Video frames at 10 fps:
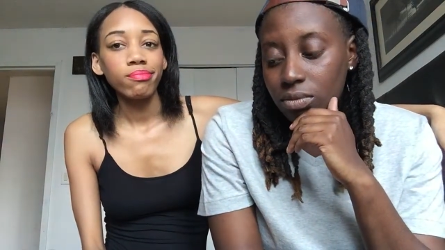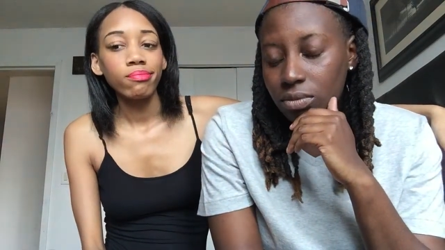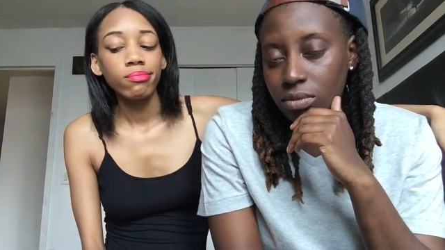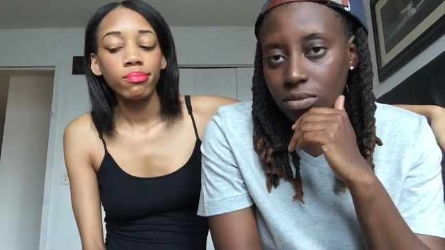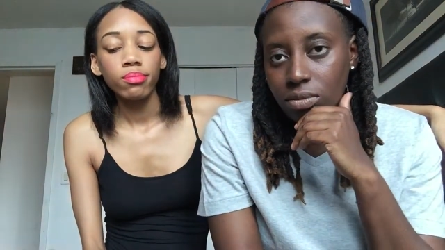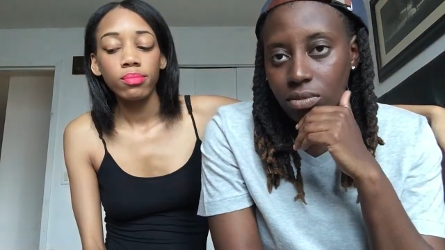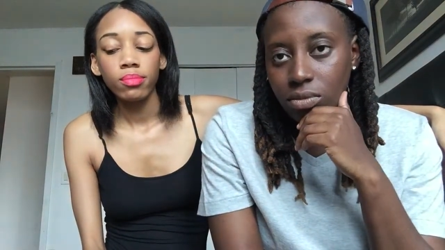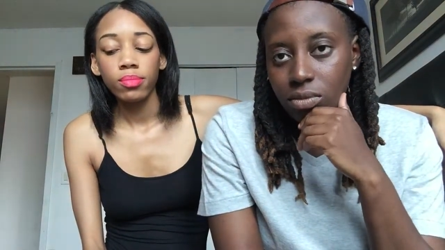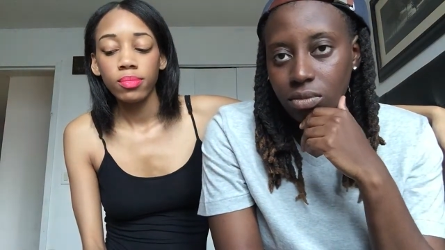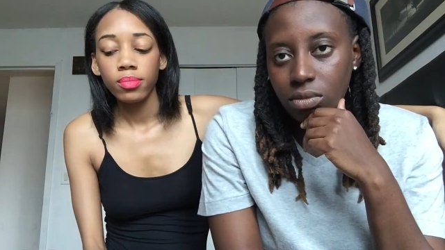
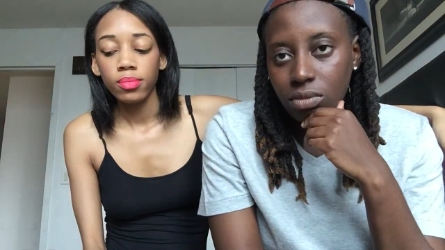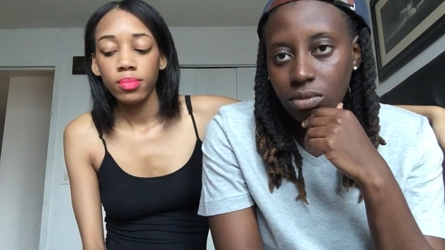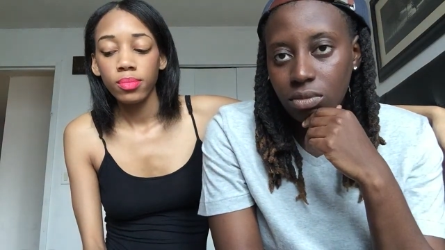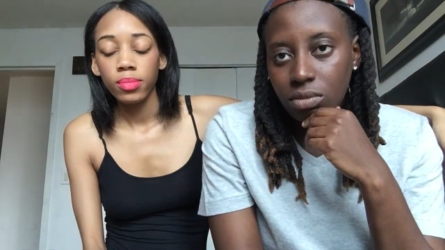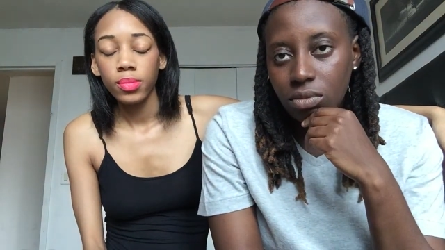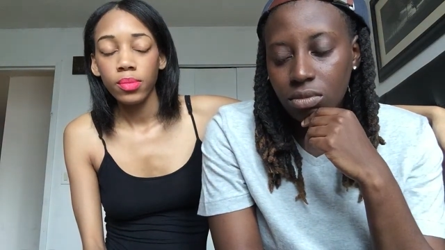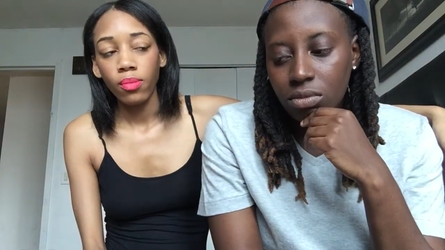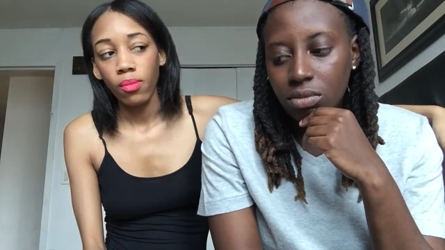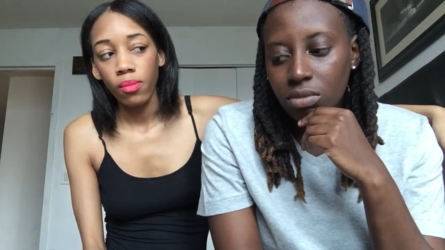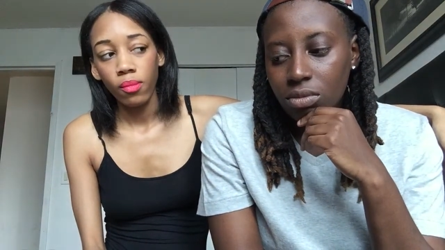
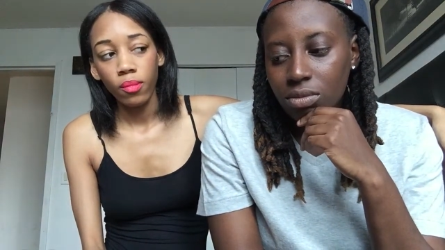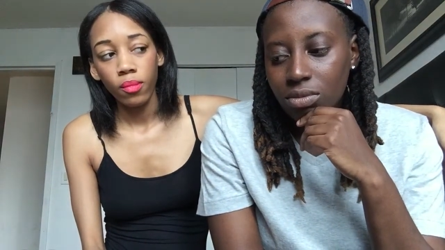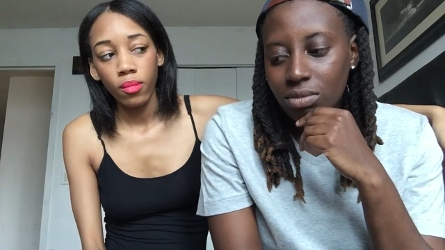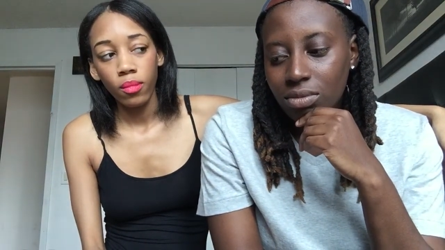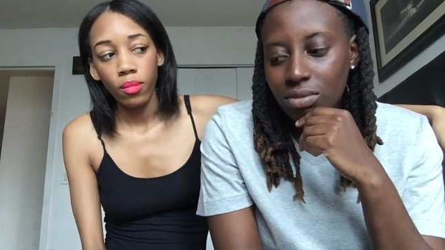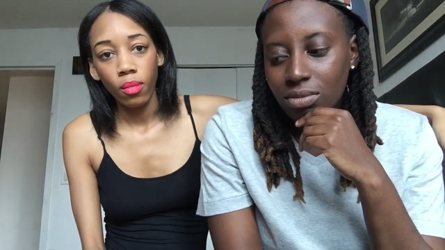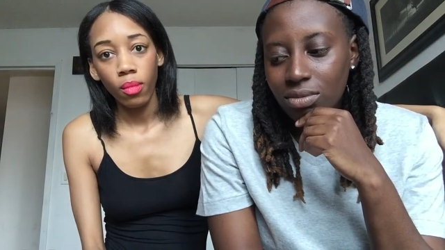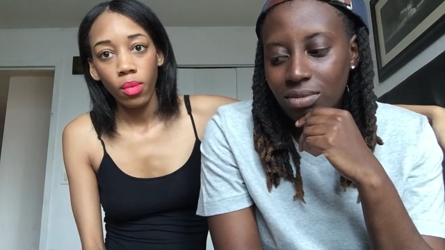Nobody speaks.